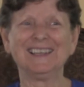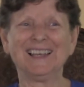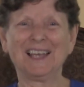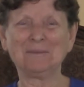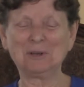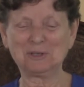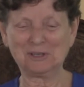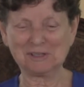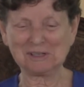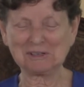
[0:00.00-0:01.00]
And when she
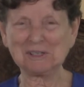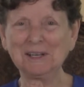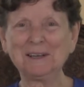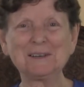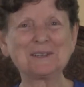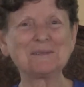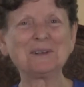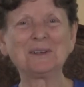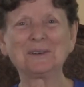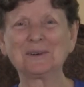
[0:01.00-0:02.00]
succeeded, she felt